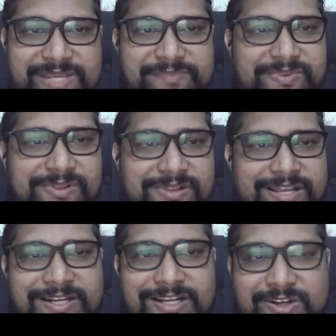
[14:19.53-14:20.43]
people
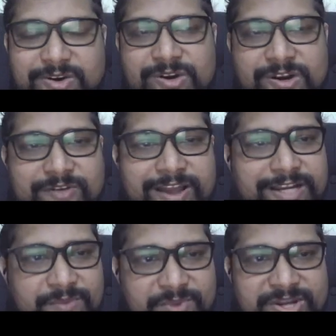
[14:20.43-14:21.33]
in the Coronavai
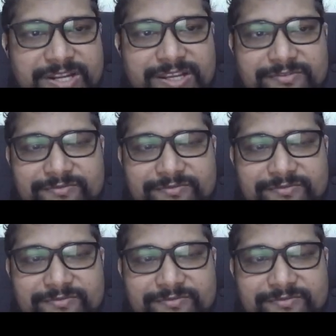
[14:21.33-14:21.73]
community,